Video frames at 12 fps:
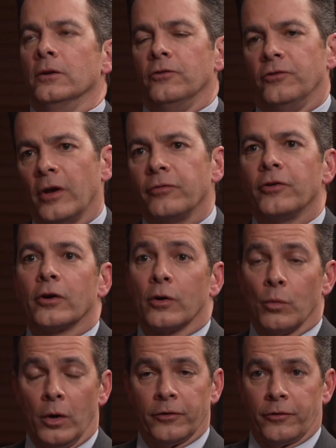Jeff Zucker
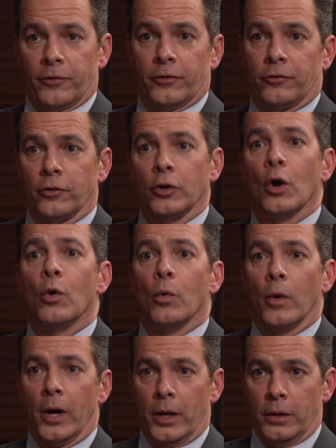wants this to go
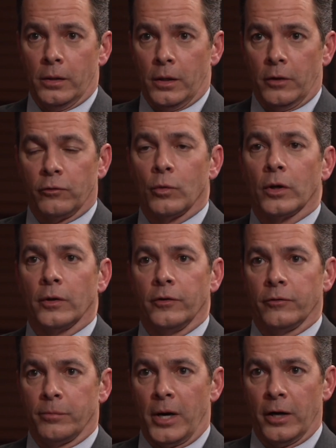away as quickly
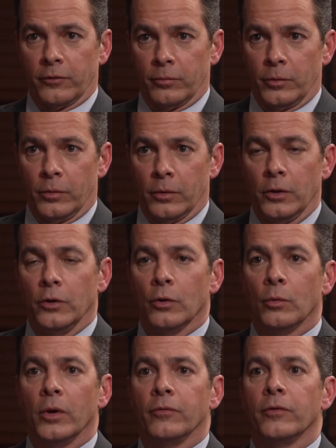as possible. And the
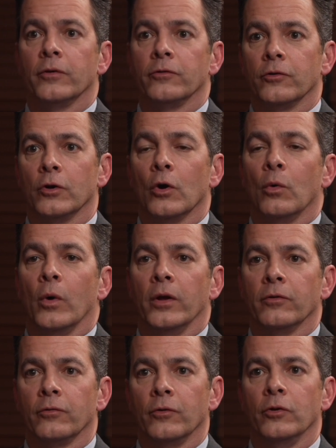only way for this to go away
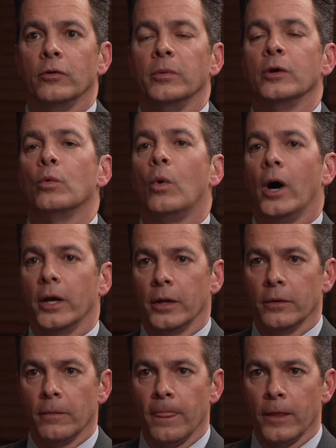is for you to be quiet.